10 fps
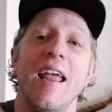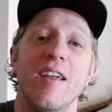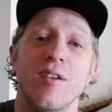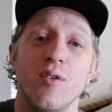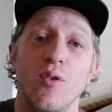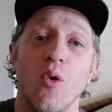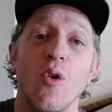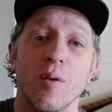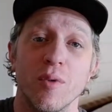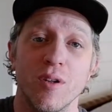a
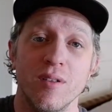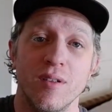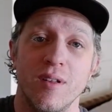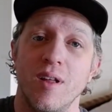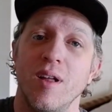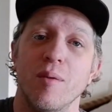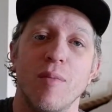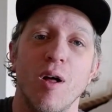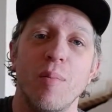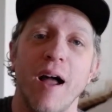normal
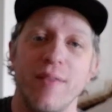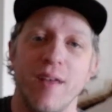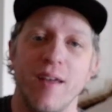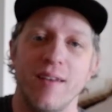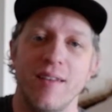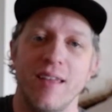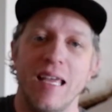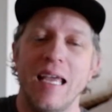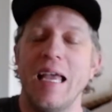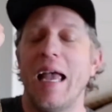ball python.
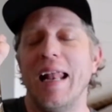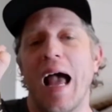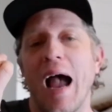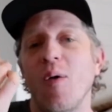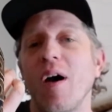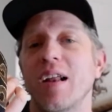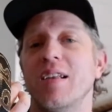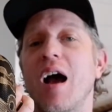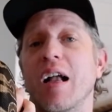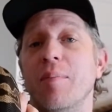And I want to
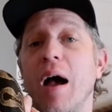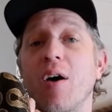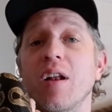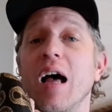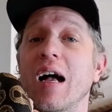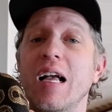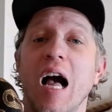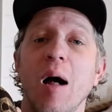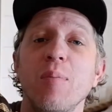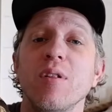talk about a
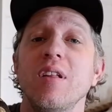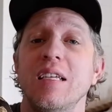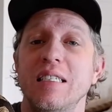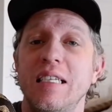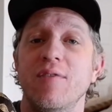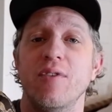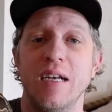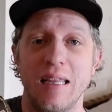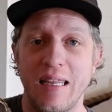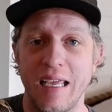couple
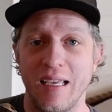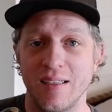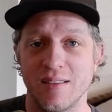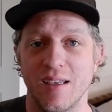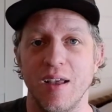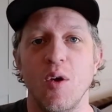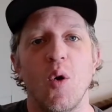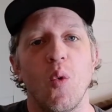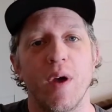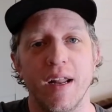different things
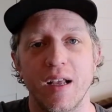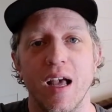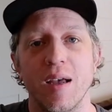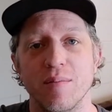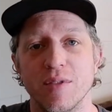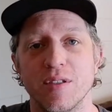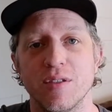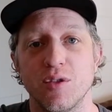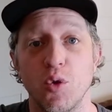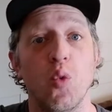when it comes
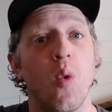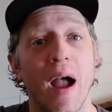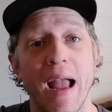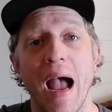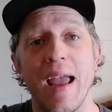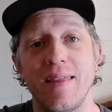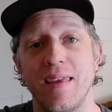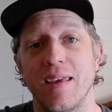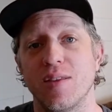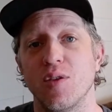to why I
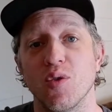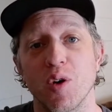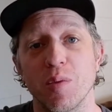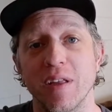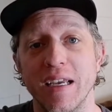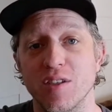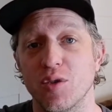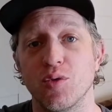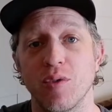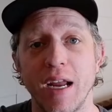think the normal is a
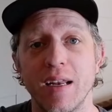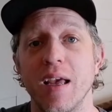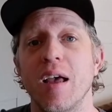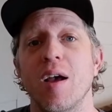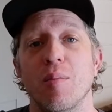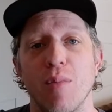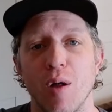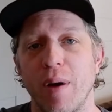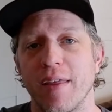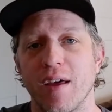great
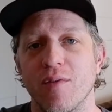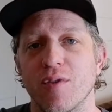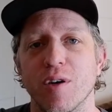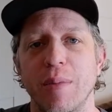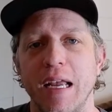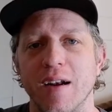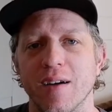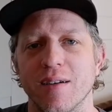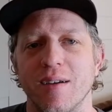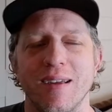ball python for a
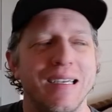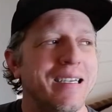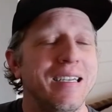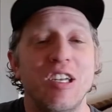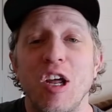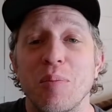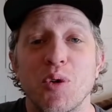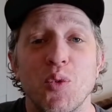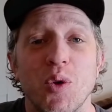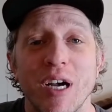beginner.
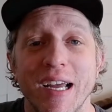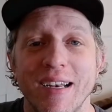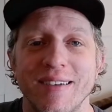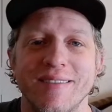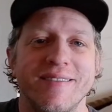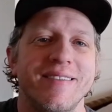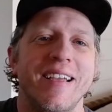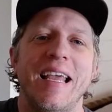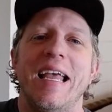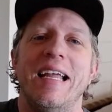Number one,
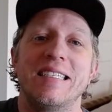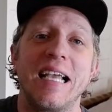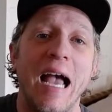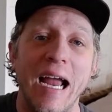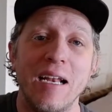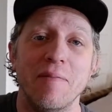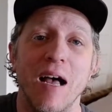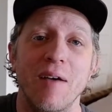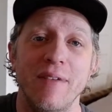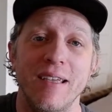it's kind of
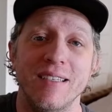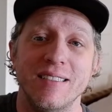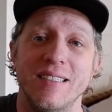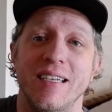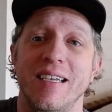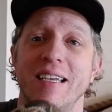obvious.